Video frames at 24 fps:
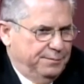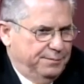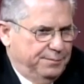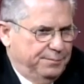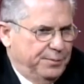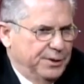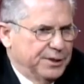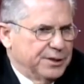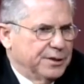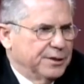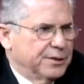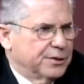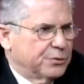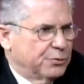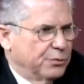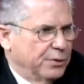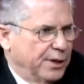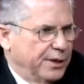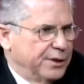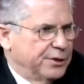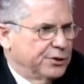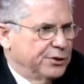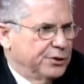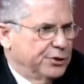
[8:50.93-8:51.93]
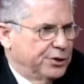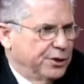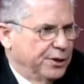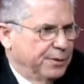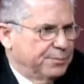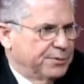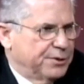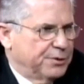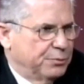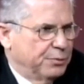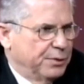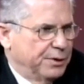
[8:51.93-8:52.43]
business
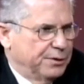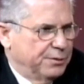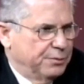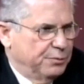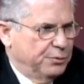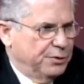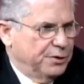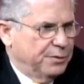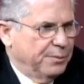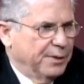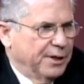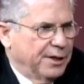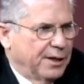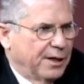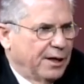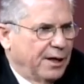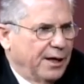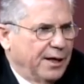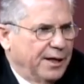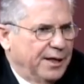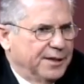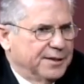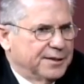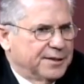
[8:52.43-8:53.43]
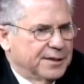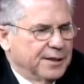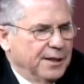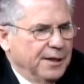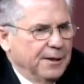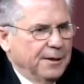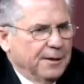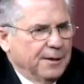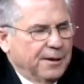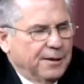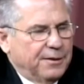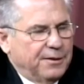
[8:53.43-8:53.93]
relationships with my clients
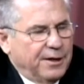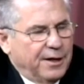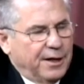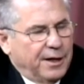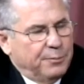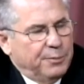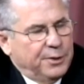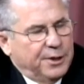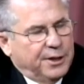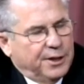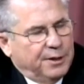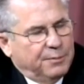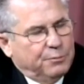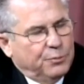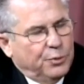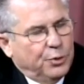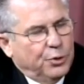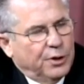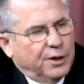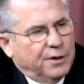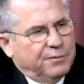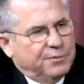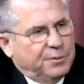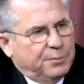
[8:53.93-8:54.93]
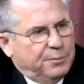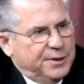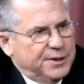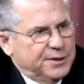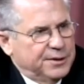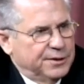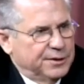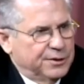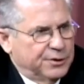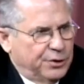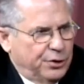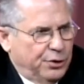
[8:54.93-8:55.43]
that I become more of a
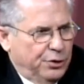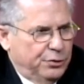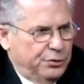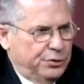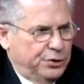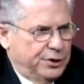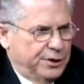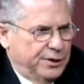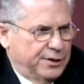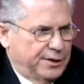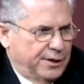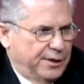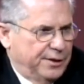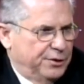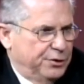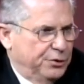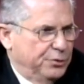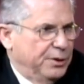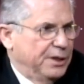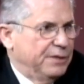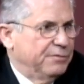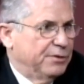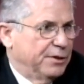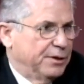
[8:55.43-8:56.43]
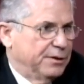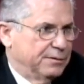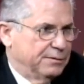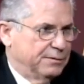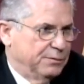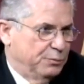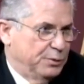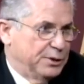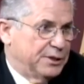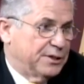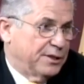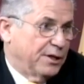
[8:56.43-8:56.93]
business coach as I do even,
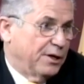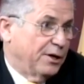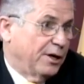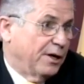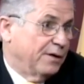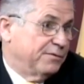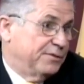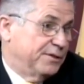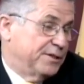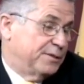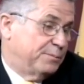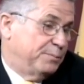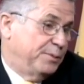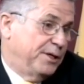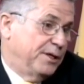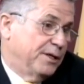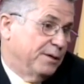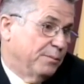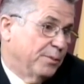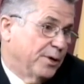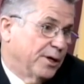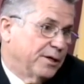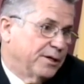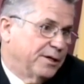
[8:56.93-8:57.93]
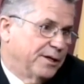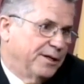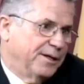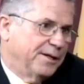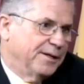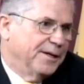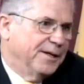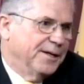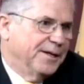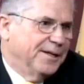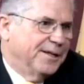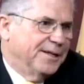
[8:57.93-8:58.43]
we start off as being a
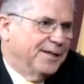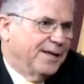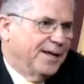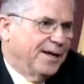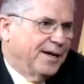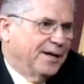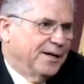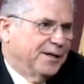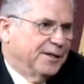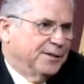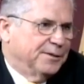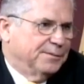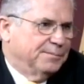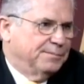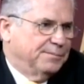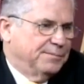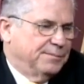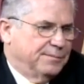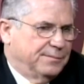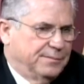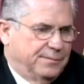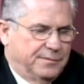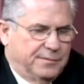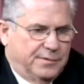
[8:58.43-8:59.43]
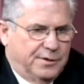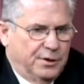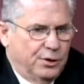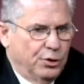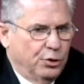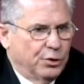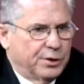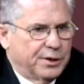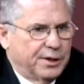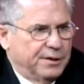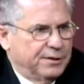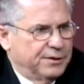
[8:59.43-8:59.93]
marketing,
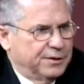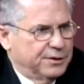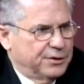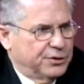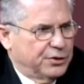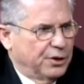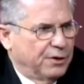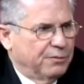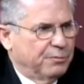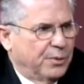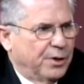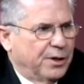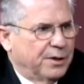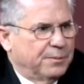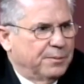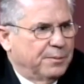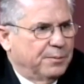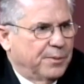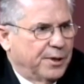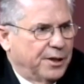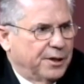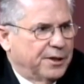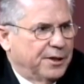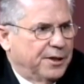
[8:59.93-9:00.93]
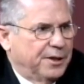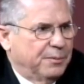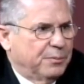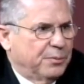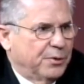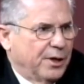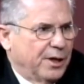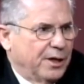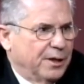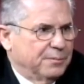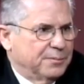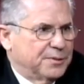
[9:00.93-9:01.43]
looking to solve marketing
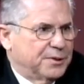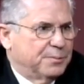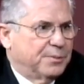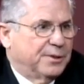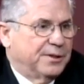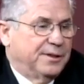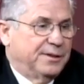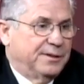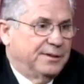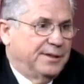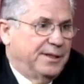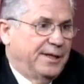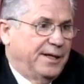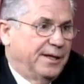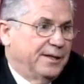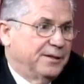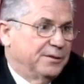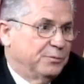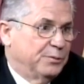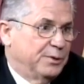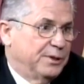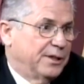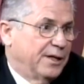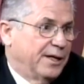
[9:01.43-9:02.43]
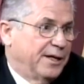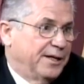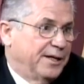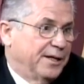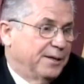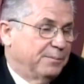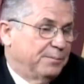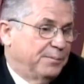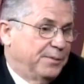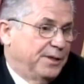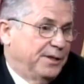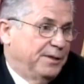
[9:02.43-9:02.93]
problems, but in the end we land
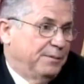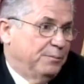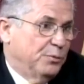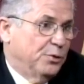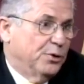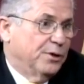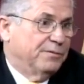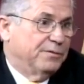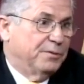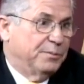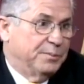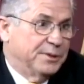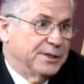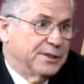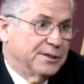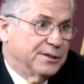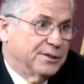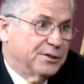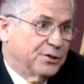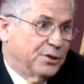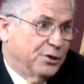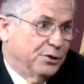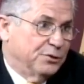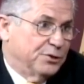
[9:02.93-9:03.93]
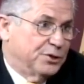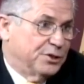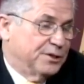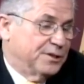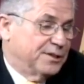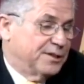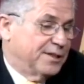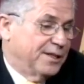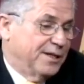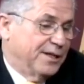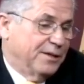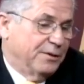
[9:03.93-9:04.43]
up being more of a business coach and
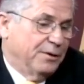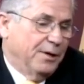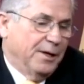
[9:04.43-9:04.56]
saying,